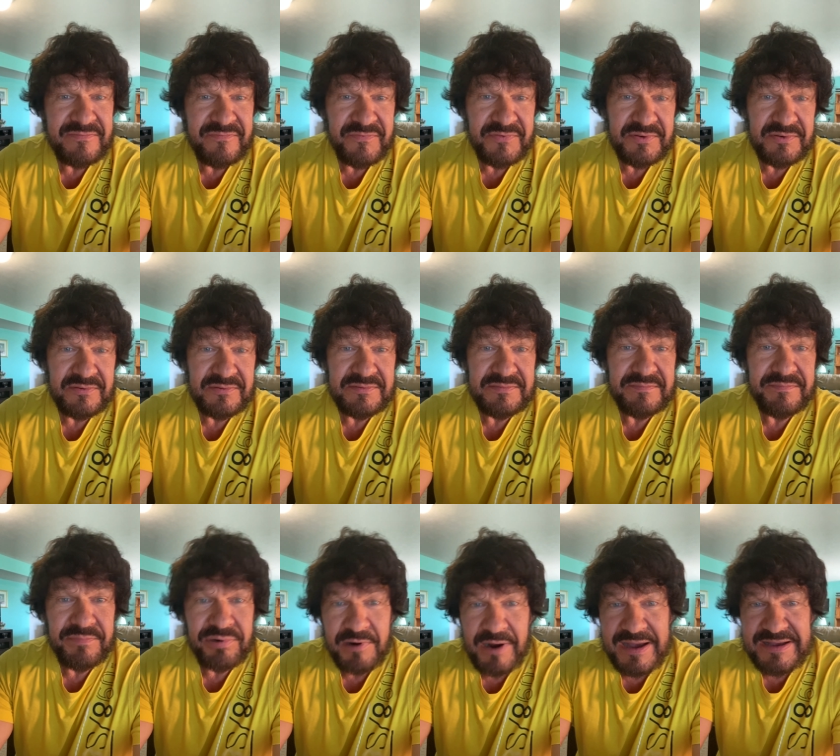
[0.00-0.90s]
food,
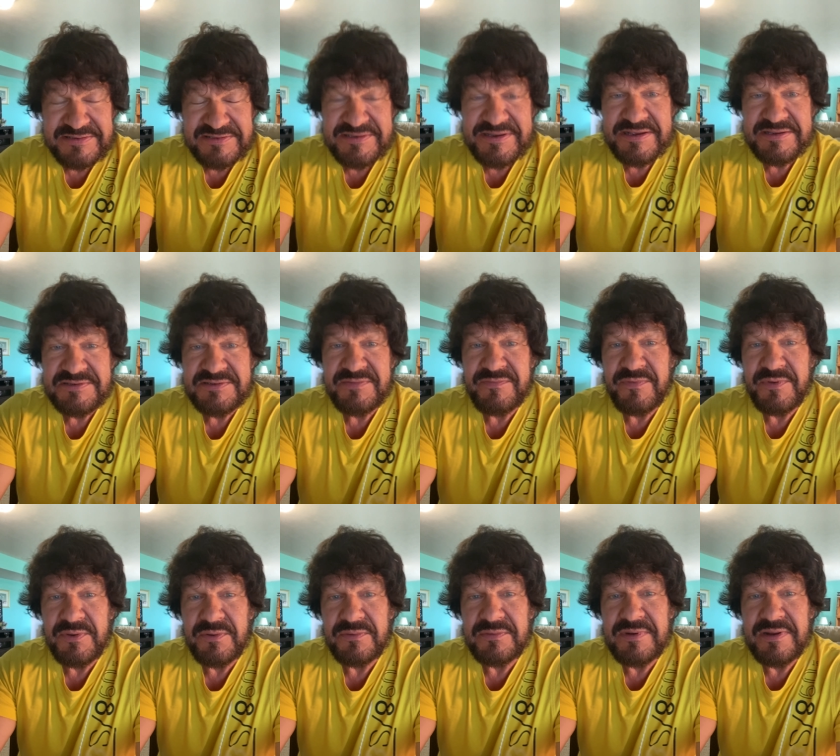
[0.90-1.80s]
processed
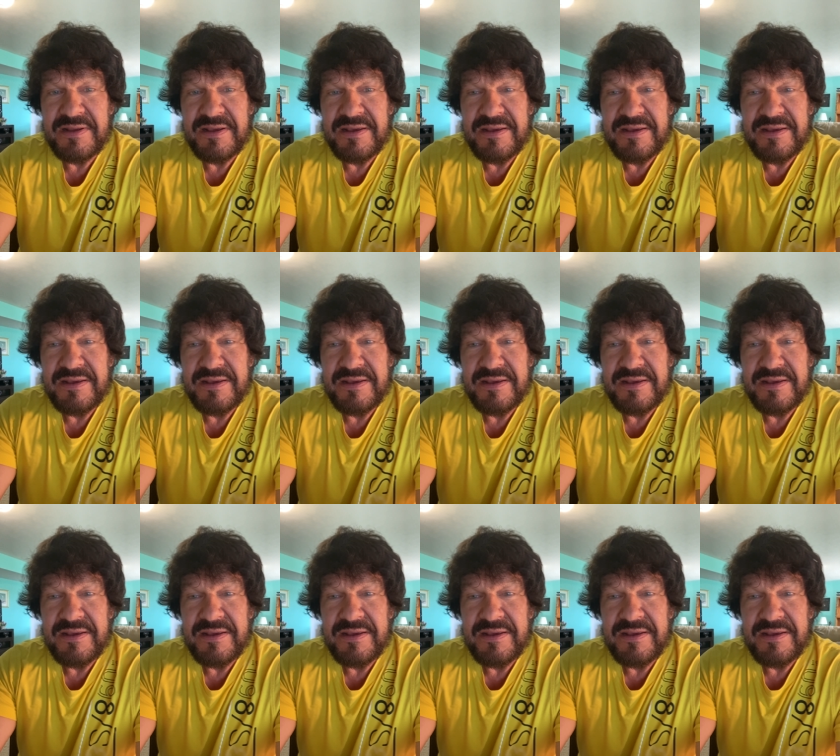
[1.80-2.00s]
food,